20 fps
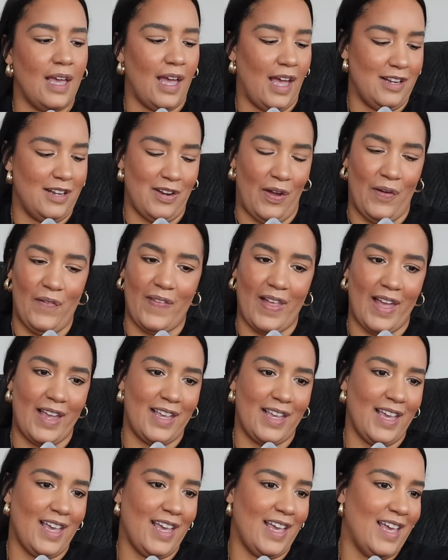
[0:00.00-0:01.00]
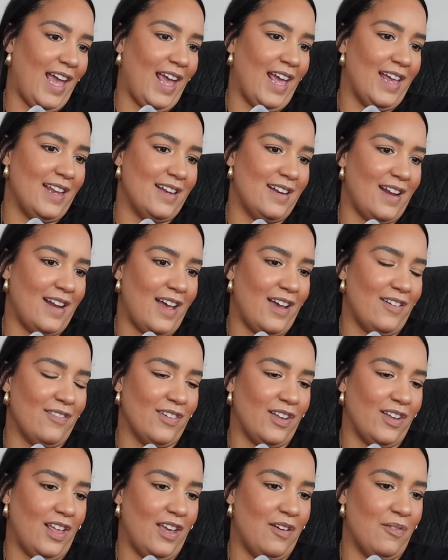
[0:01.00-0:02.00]
I don't like it and I
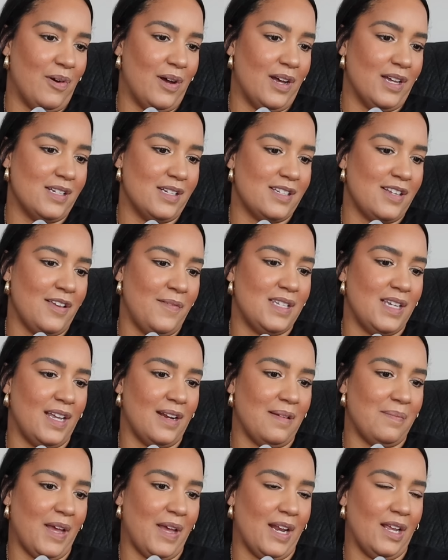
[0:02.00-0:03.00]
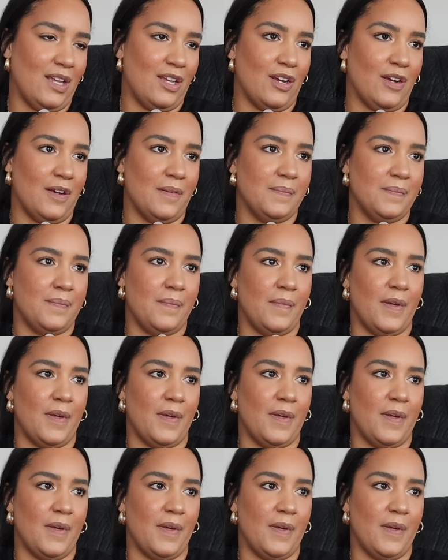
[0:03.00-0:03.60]
really want to get a pedicure.